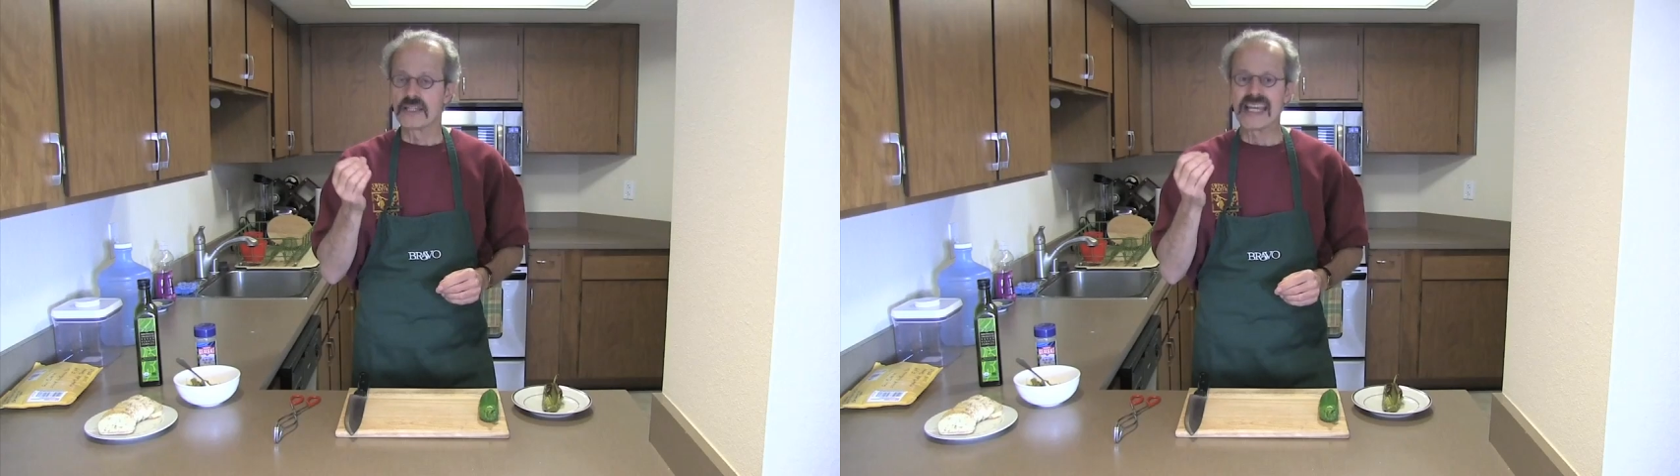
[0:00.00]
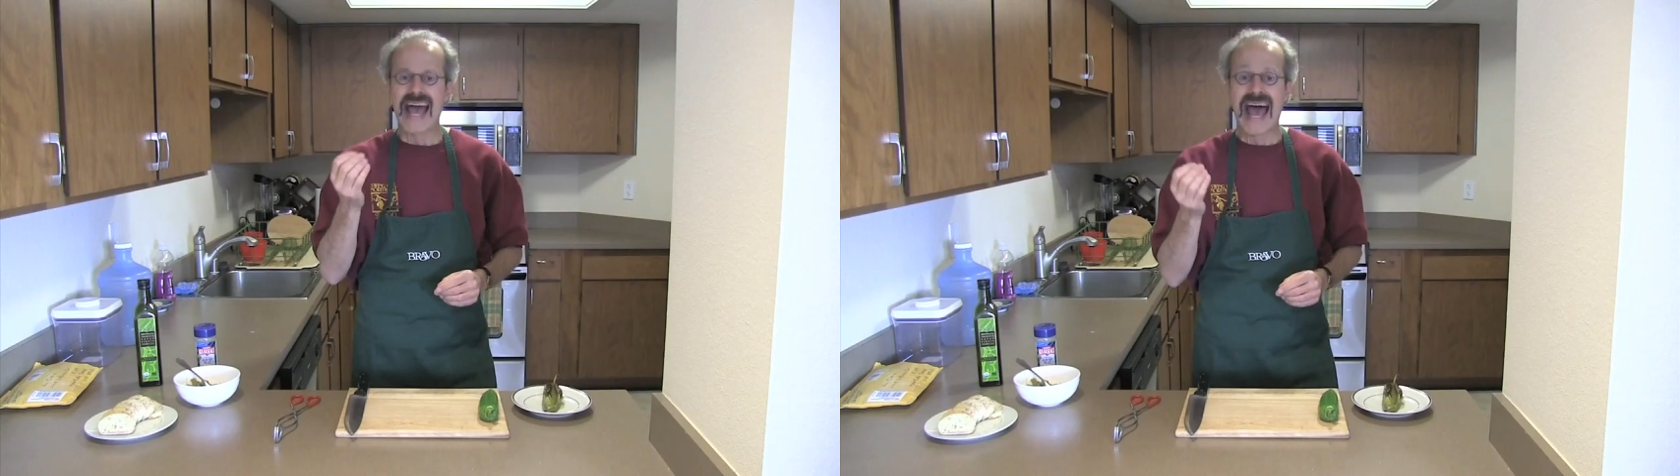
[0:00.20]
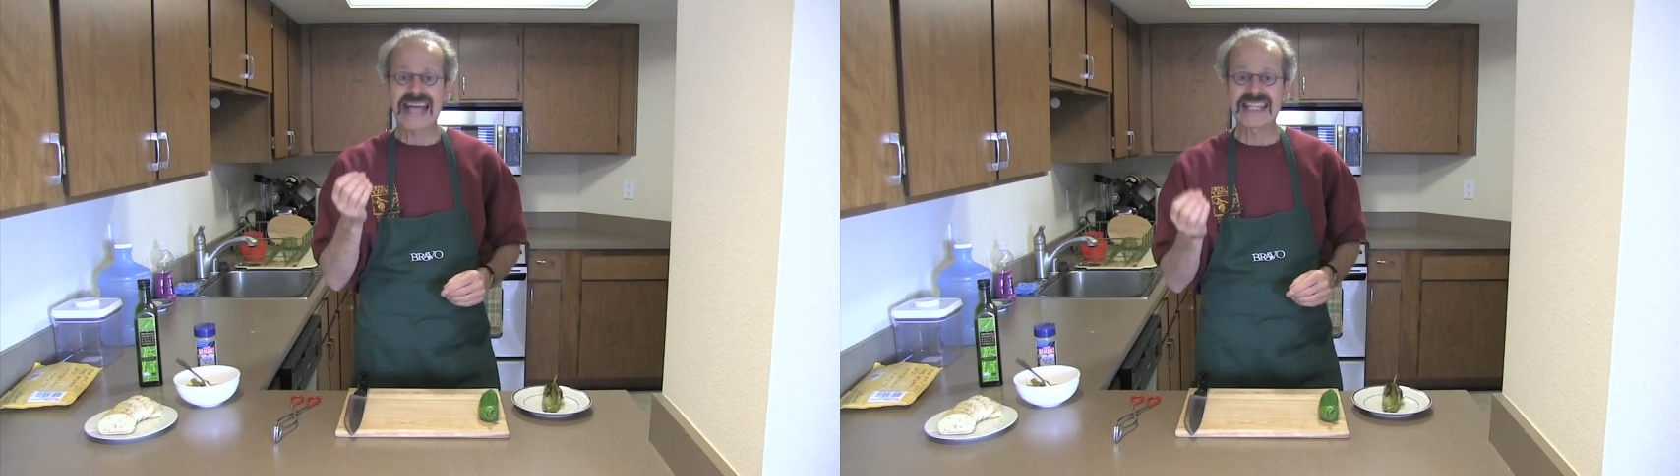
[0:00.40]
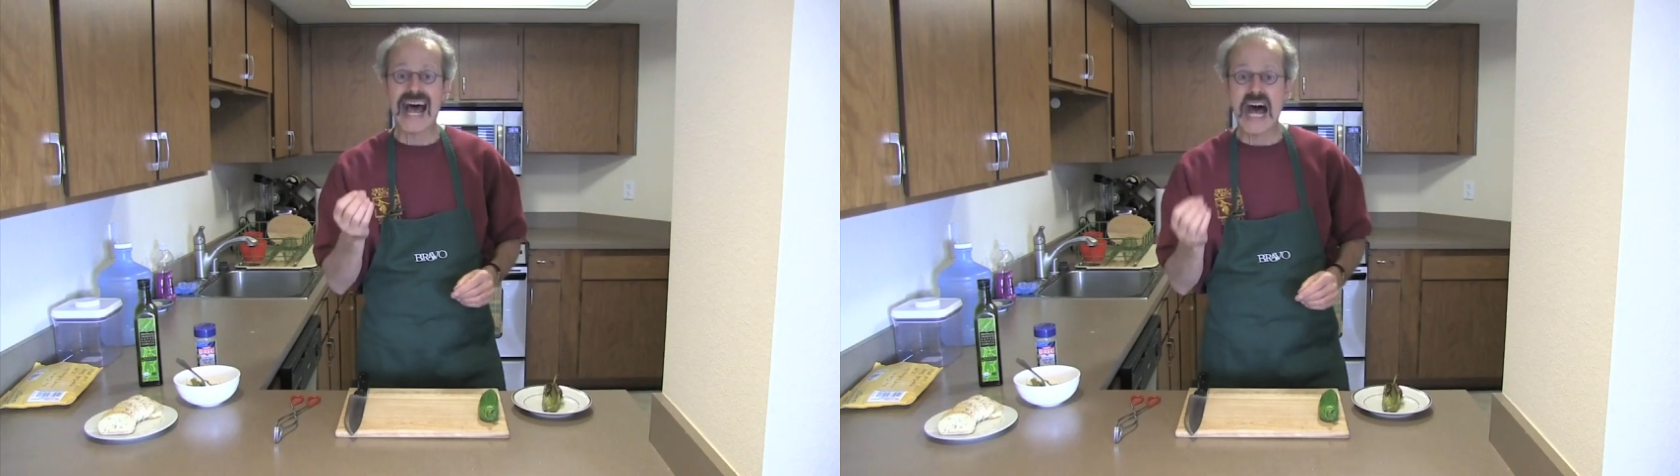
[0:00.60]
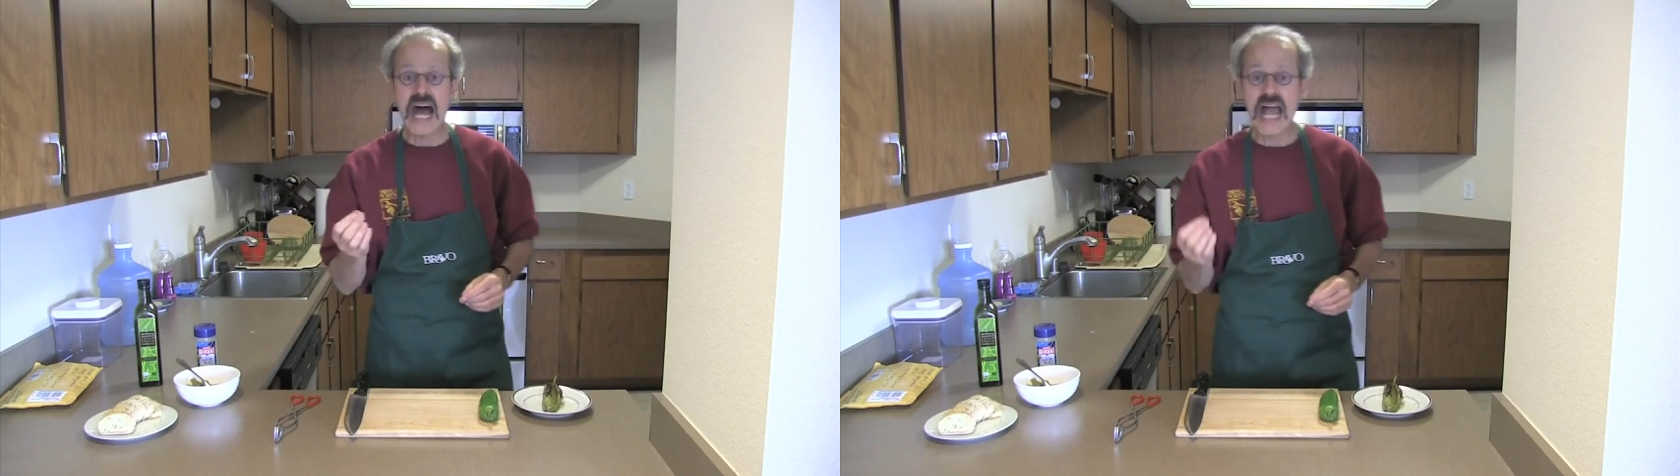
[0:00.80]
the
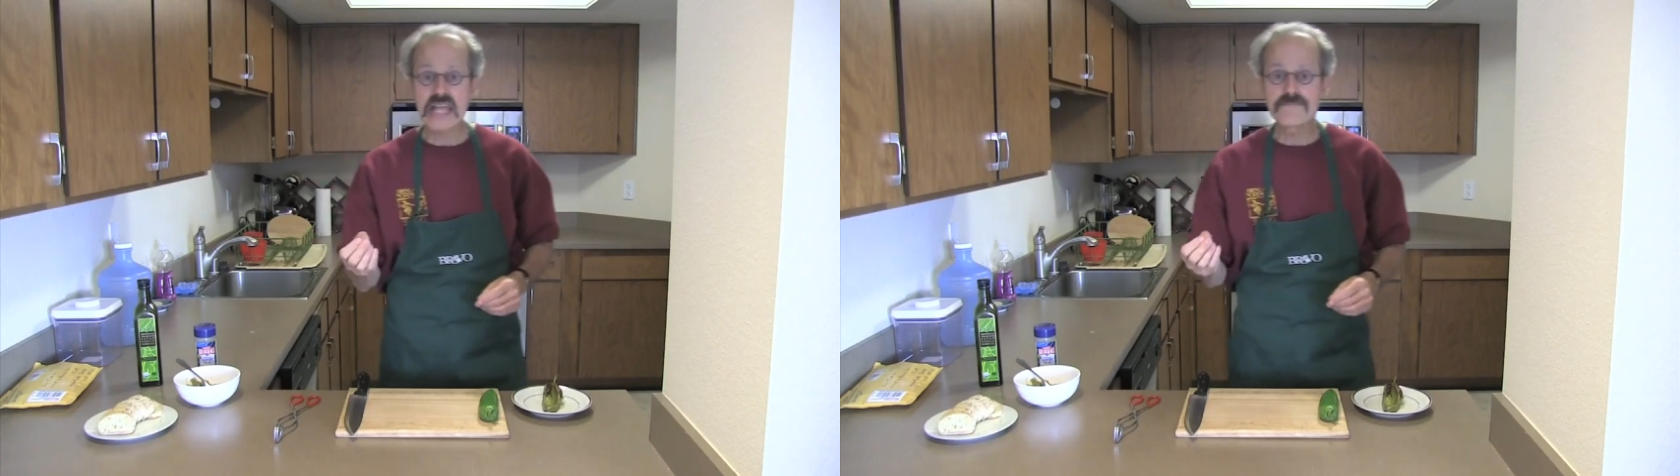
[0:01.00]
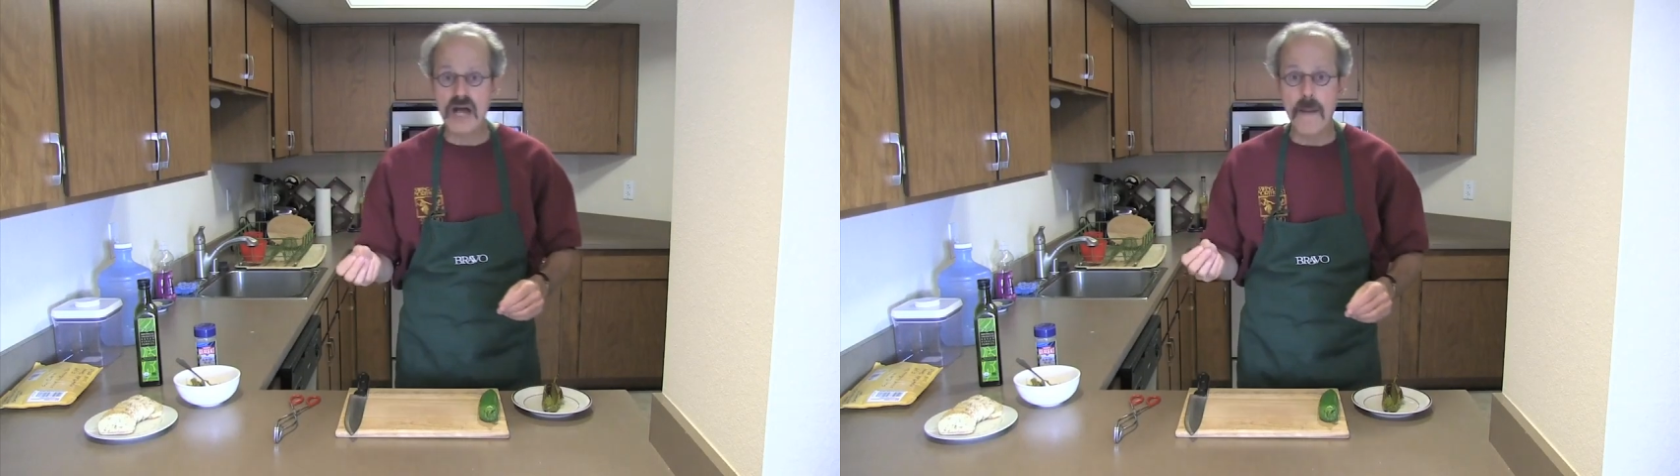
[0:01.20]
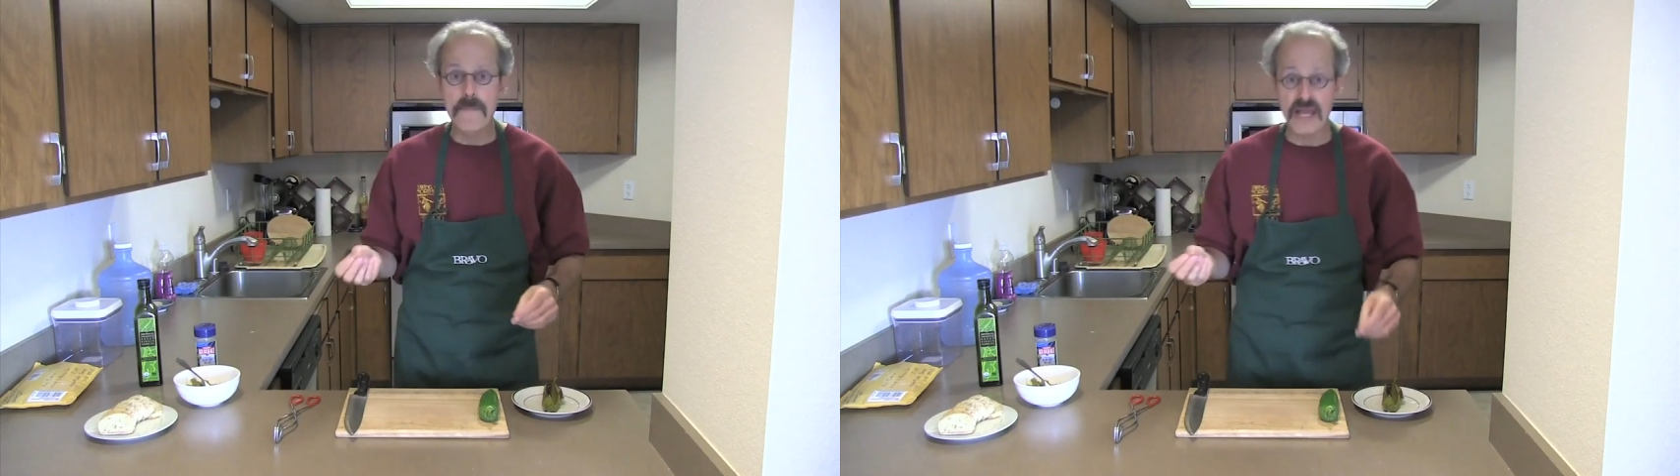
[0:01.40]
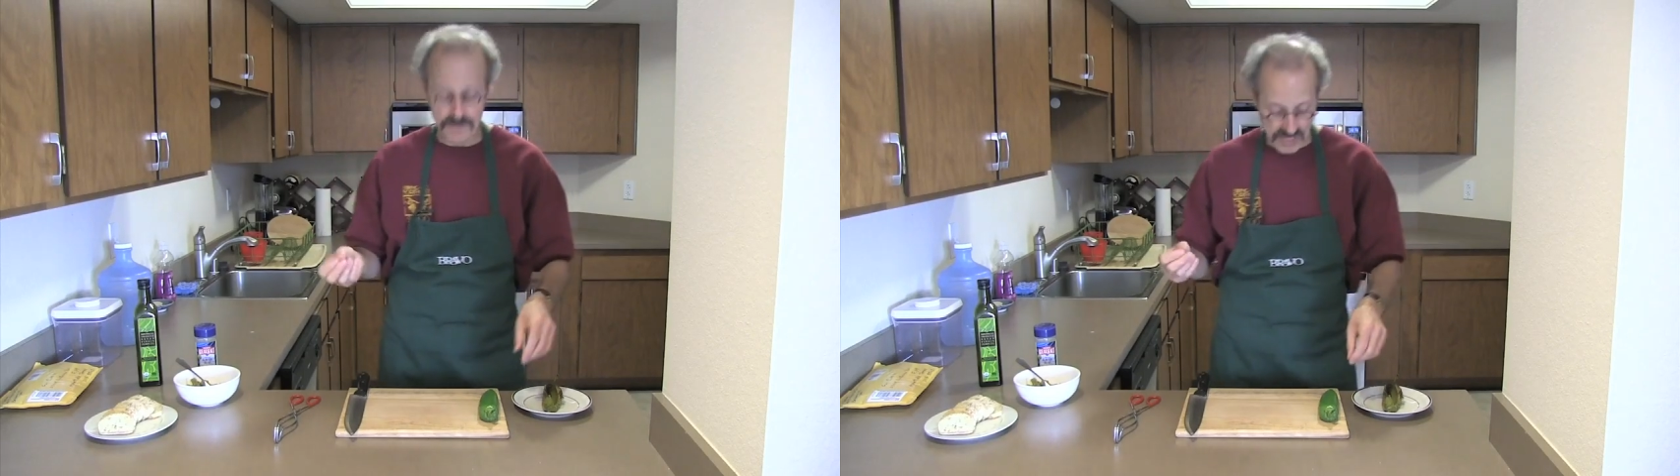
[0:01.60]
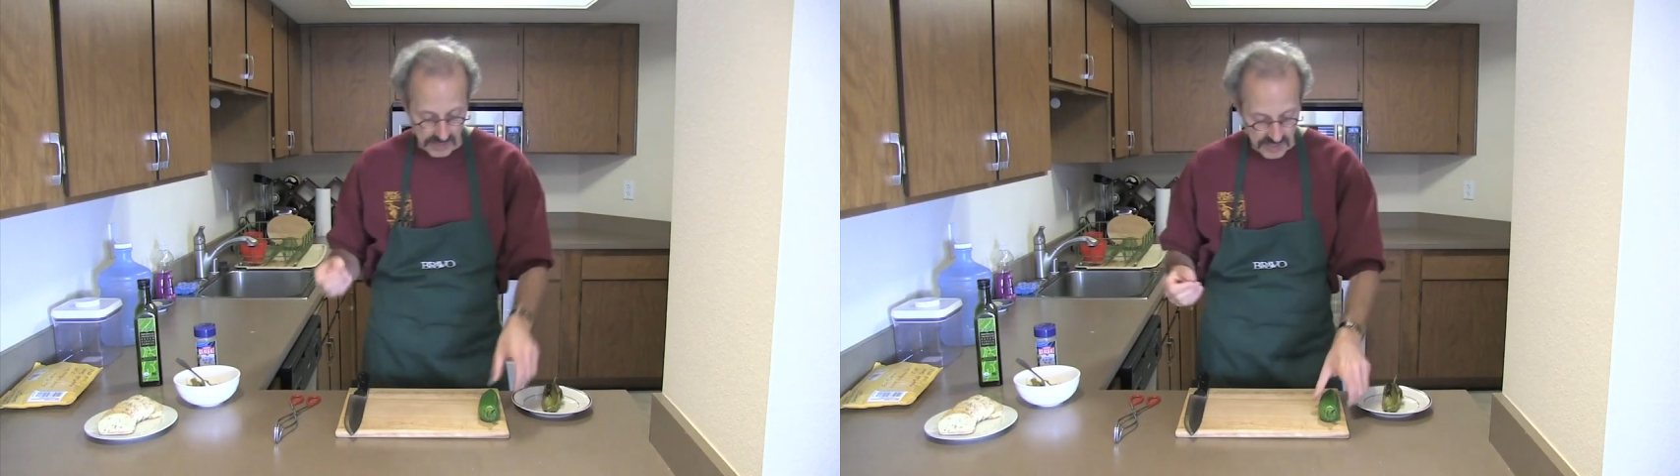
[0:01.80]
Anaheim
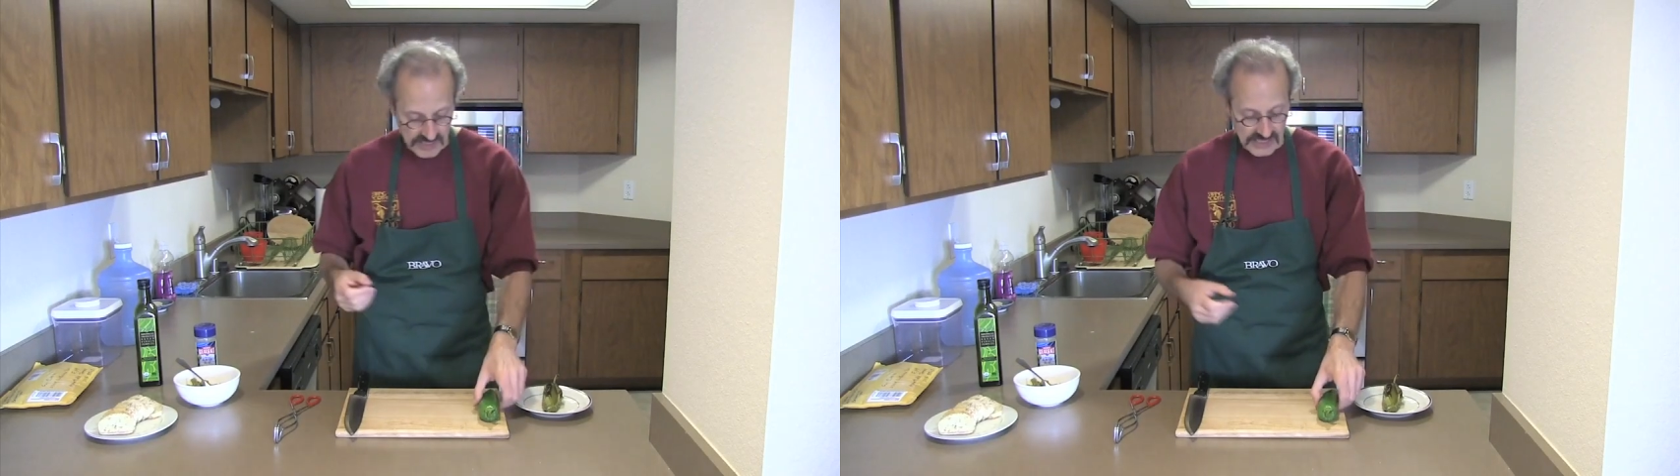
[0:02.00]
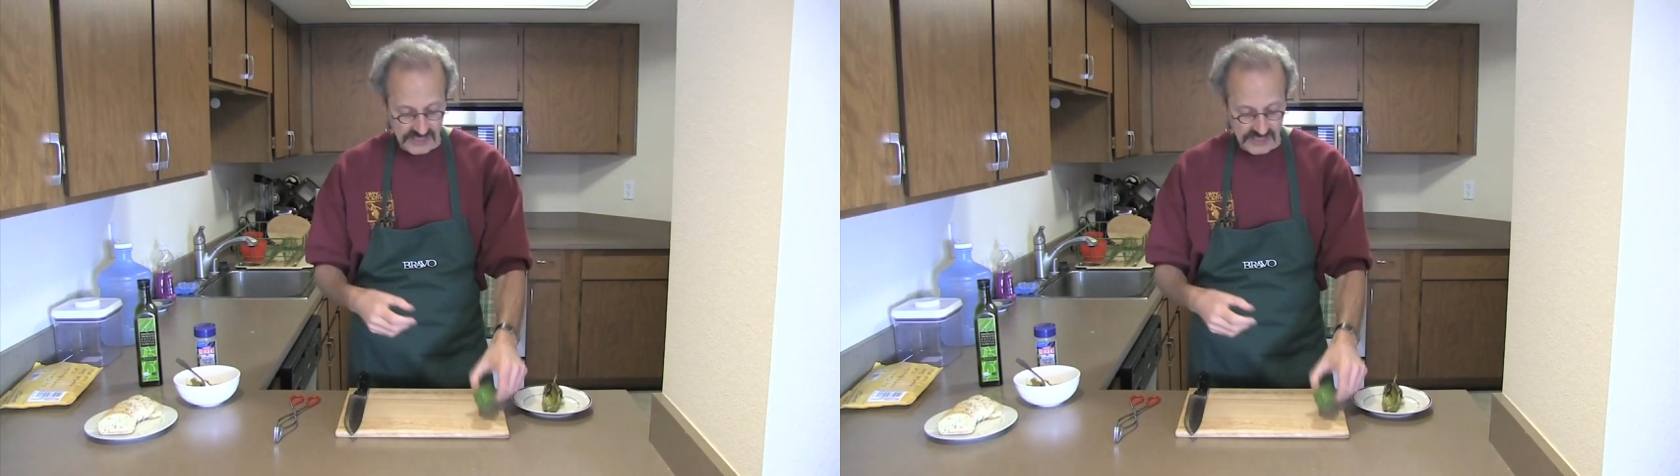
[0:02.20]
pepper.